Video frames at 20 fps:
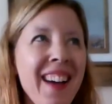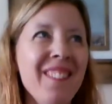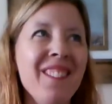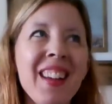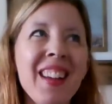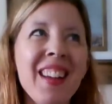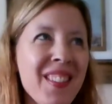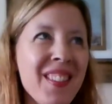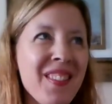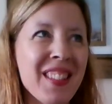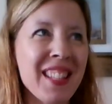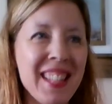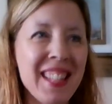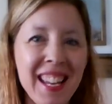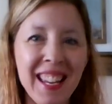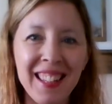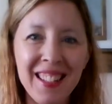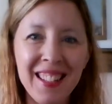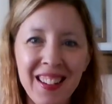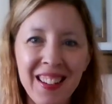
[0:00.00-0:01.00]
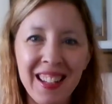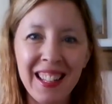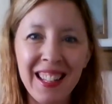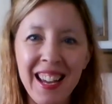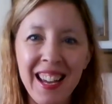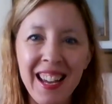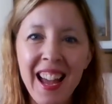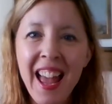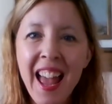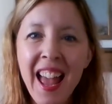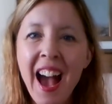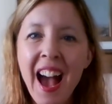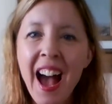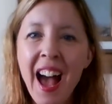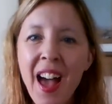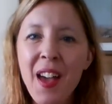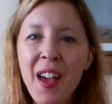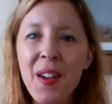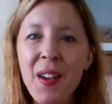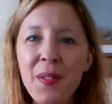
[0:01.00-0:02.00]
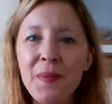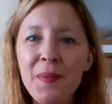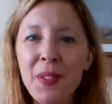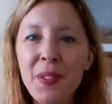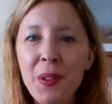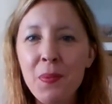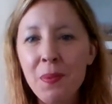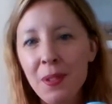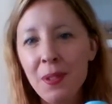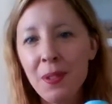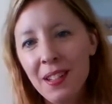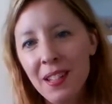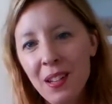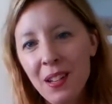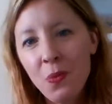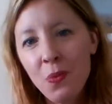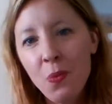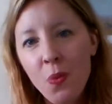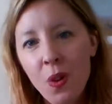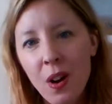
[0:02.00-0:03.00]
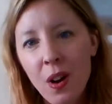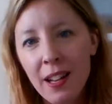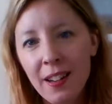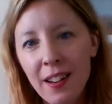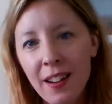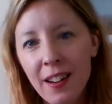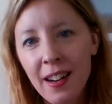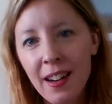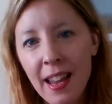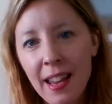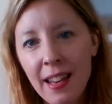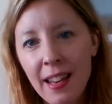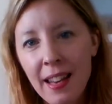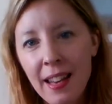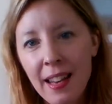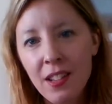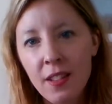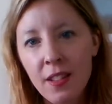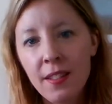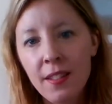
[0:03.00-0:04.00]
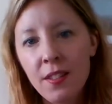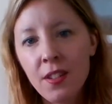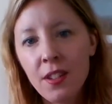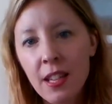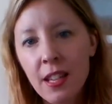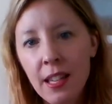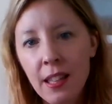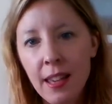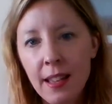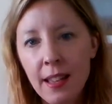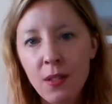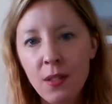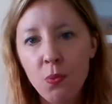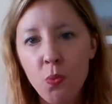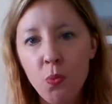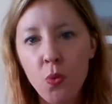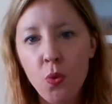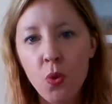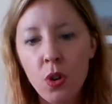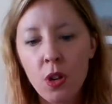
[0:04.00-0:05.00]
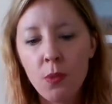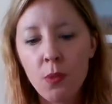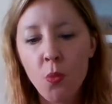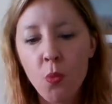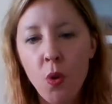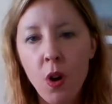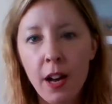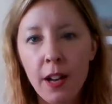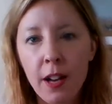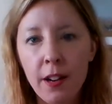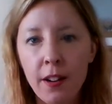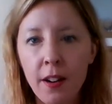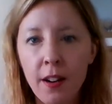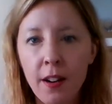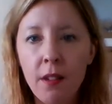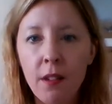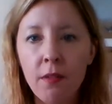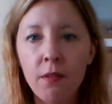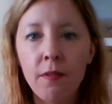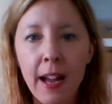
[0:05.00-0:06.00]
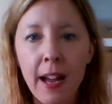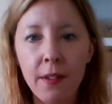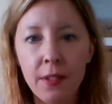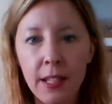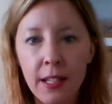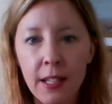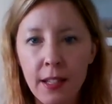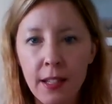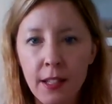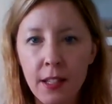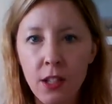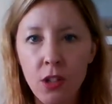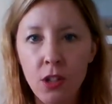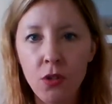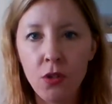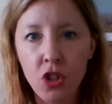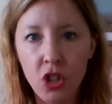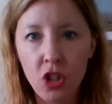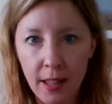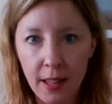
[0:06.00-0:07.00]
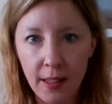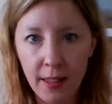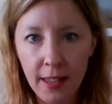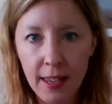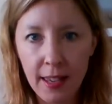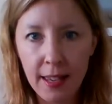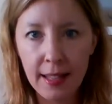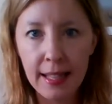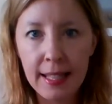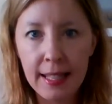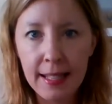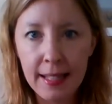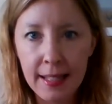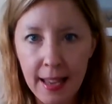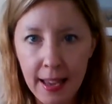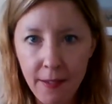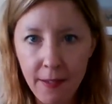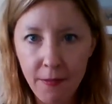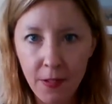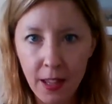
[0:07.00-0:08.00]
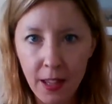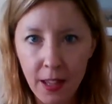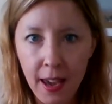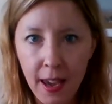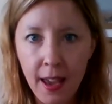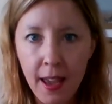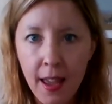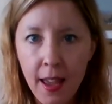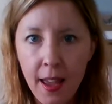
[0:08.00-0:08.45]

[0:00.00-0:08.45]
I'm not even saying this correctly. Um, you put it in water and it just circulates warm water around it to gently and safely